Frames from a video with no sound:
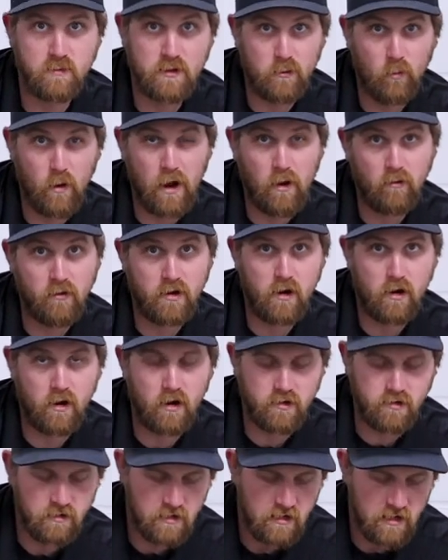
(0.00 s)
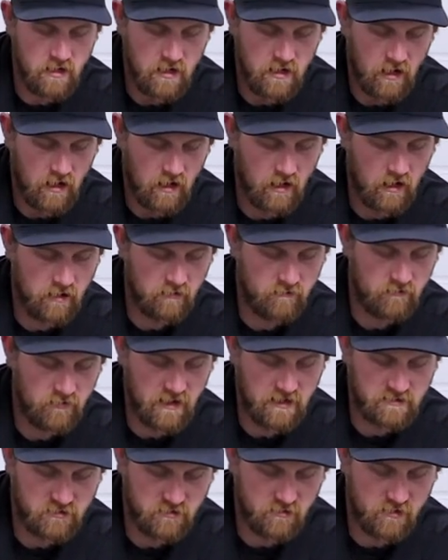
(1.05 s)
will be welded on, and if
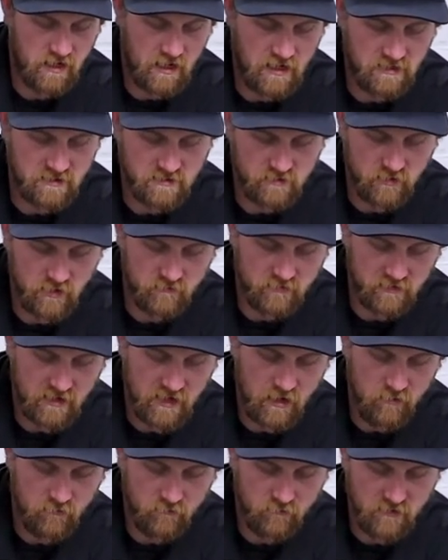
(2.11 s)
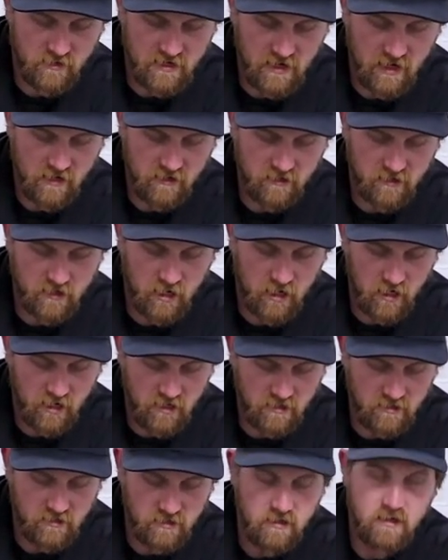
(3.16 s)
that's your case, you'll have to carefully kind of
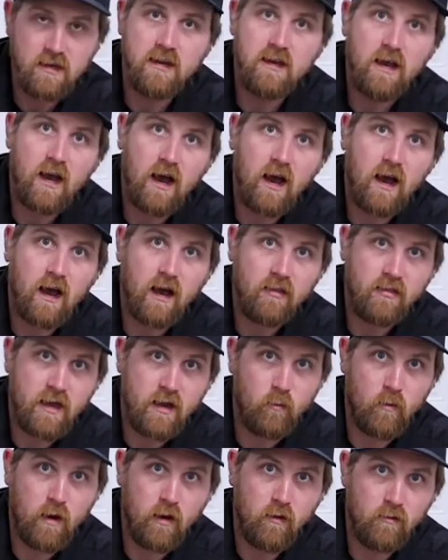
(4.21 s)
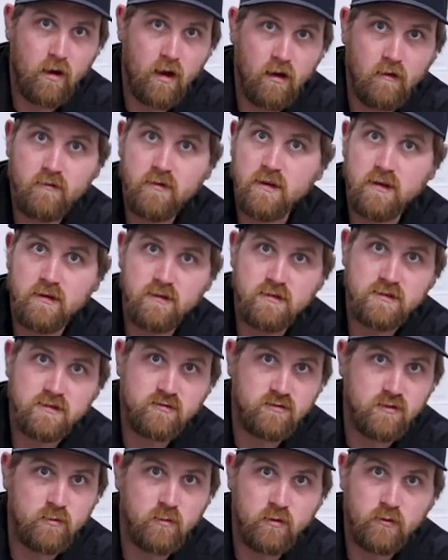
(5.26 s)
cut that weld off. You can use a
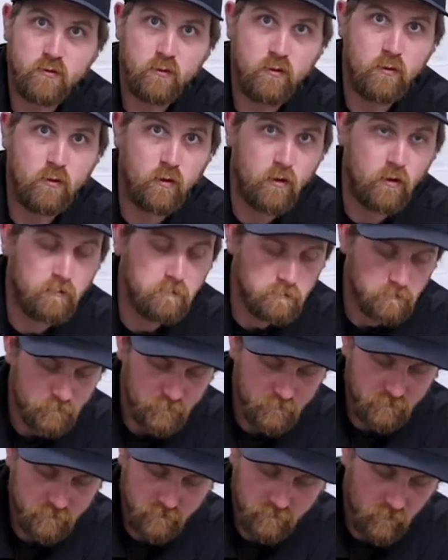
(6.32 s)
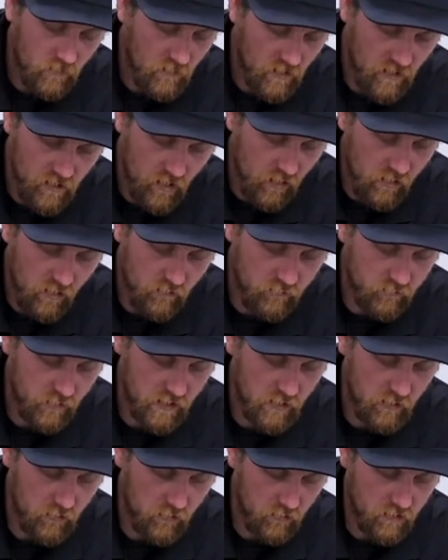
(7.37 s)
Dremel tool, cut off
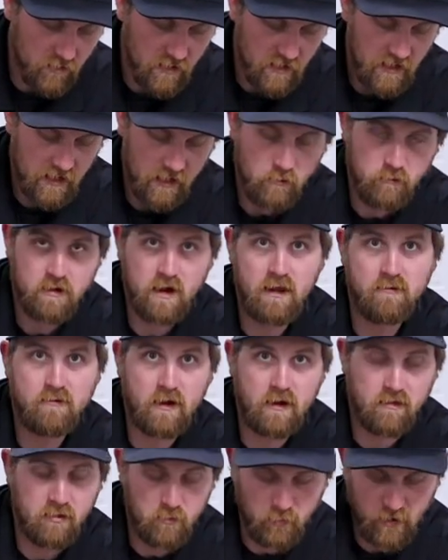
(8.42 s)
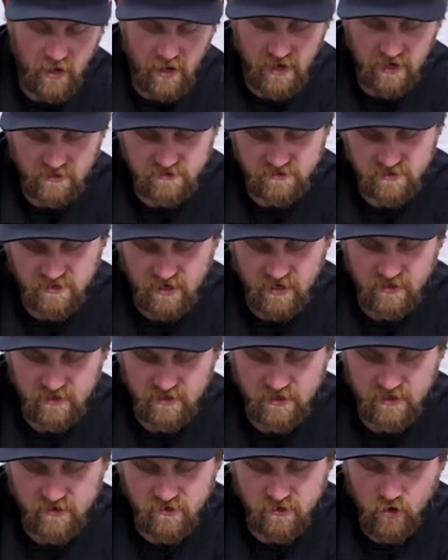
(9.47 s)
wheel, and what I found in the past, you kind of
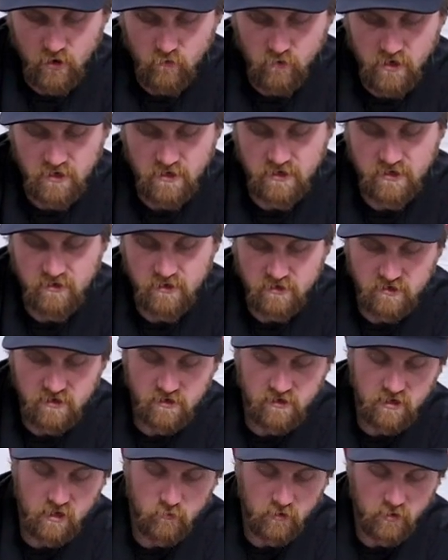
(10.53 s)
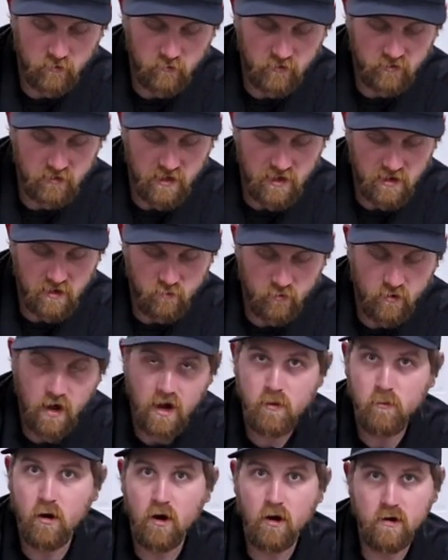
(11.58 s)
get it going, and then you can come in with a
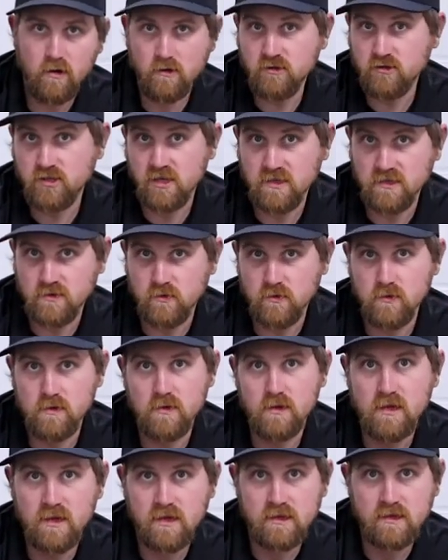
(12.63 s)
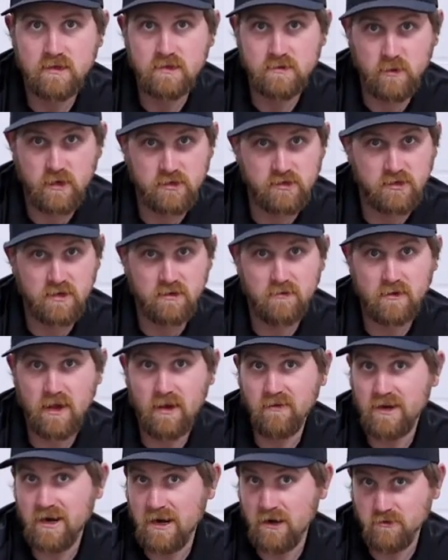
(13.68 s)
pry bar or chisel, especially if you
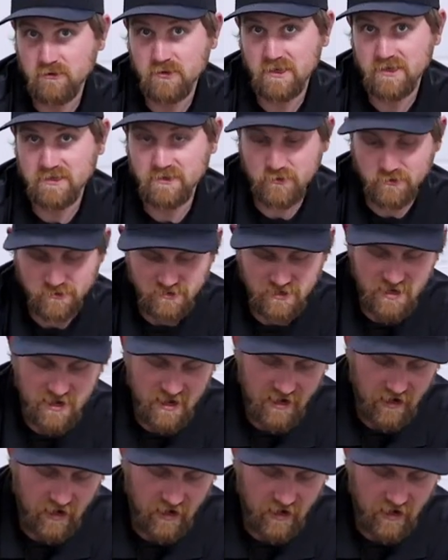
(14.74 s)
have an air chisel,